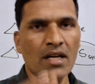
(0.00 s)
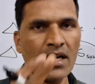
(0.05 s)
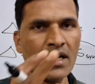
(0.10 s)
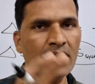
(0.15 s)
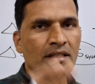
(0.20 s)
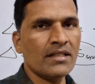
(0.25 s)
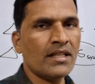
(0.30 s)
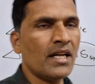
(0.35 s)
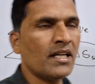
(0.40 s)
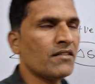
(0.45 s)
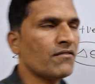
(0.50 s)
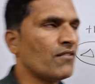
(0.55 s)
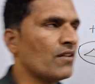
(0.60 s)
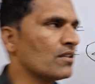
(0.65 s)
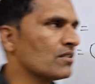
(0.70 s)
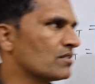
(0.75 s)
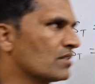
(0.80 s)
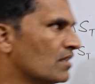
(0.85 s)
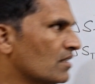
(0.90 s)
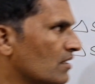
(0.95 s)
and that
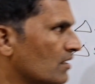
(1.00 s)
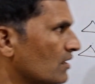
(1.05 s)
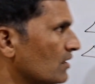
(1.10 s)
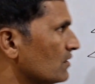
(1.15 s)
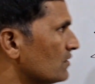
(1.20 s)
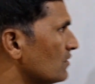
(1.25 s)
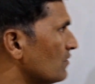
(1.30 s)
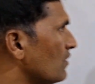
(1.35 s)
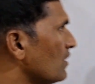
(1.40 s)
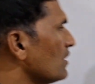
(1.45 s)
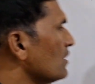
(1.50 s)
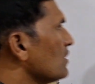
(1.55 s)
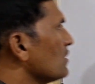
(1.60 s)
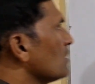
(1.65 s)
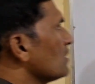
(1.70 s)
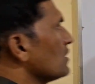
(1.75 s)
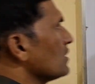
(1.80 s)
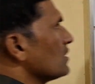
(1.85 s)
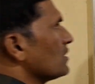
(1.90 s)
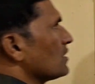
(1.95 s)
function is
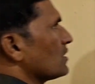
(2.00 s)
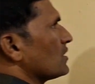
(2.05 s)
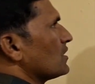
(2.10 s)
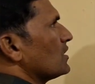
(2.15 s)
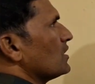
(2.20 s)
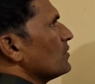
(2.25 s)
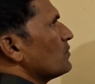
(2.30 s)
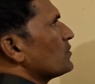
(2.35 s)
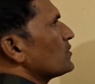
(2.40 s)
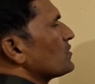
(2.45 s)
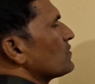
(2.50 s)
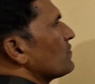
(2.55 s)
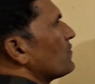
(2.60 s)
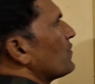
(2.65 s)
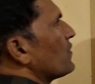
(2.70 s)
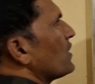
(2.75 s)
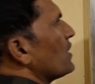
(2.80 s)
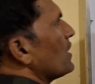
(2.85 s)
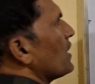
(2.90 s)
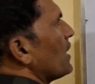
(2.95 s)
your Gibbs
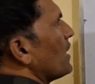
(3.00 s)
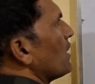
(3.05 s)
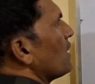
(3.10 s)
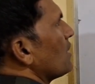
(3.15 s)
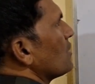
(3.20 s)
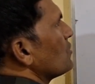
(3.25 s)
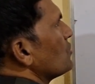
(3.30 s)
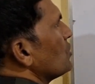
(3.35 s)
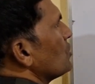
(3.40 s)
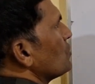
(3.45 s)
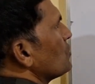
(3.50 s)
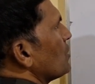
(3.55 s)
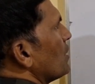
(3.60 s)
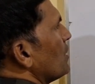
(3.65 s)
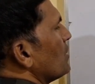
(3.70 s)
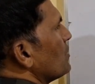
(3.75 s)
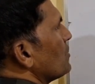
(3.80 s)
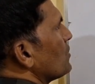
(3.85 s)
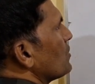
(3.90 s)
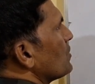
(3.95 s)
free energy
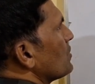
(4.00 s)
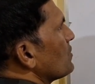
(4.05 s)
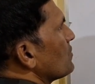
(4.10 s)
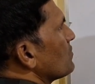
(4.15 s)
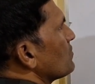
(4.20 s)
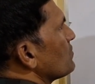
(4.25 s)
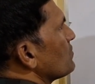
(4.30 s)
change.